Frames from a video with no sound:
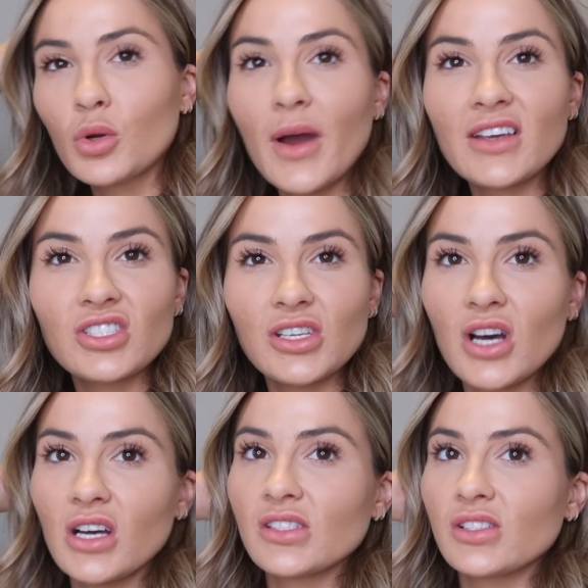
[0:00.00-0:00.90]
question
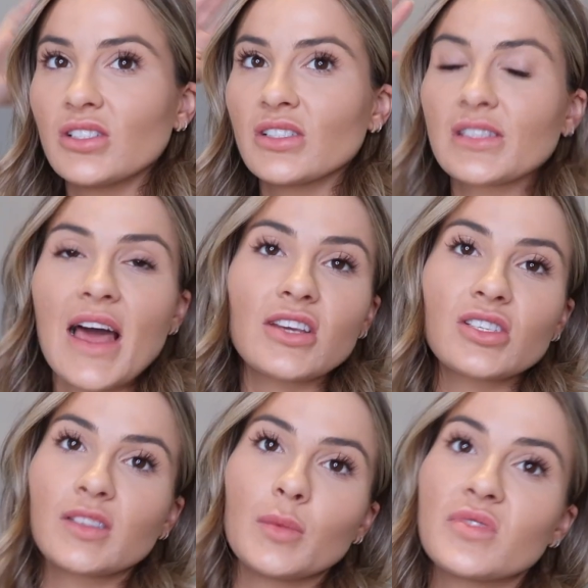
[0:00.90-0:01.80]
answer
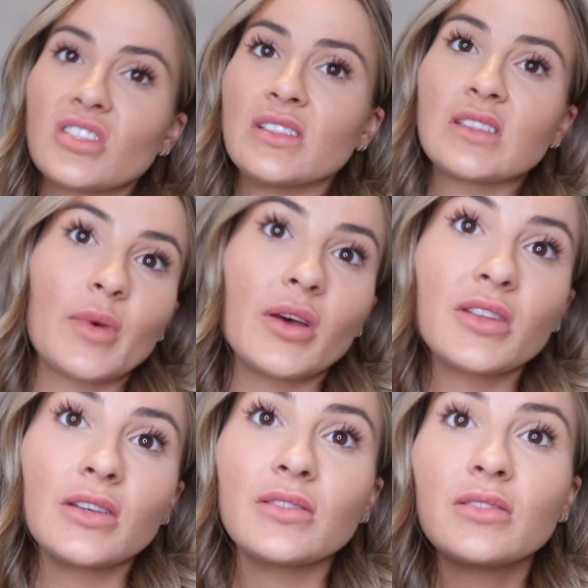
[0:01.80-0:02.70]
slash assumptions
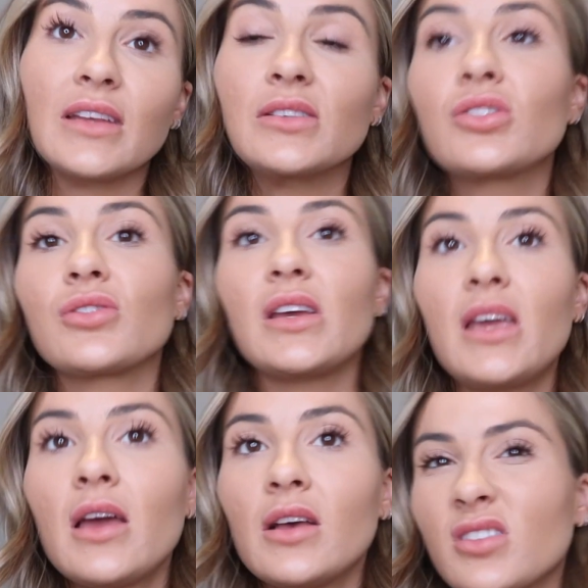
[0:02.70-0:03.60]
about the industry.